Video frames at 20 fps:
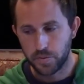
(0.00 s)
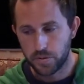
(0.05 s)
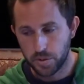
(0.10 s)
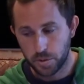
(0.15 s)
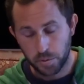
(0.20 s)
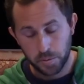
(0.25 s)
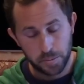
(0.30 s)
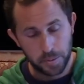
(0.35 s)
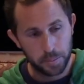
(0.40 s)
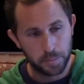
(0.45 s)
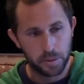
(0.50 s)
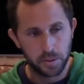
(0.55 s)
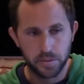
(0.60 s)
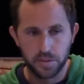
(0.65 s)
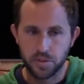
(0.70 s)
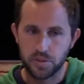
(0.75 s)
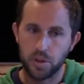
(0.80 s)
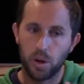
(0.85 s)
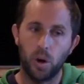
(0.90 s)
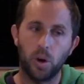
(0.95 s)
So remember,
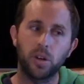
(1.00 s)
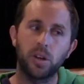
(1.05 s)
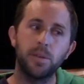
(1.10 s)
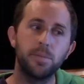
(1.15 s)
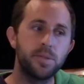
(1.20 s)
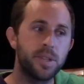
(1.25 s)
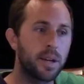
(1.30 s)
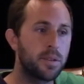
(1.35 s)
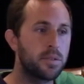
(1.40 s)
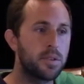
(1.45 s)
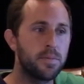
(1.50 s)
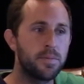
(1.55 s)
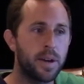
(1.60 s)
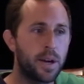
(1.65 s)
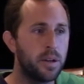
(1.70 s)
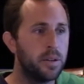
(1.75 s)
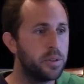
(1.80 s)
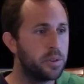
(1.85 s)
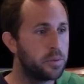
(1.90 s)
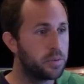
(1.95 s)
this all comes down to
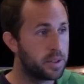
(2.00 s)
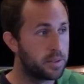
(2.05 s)
value.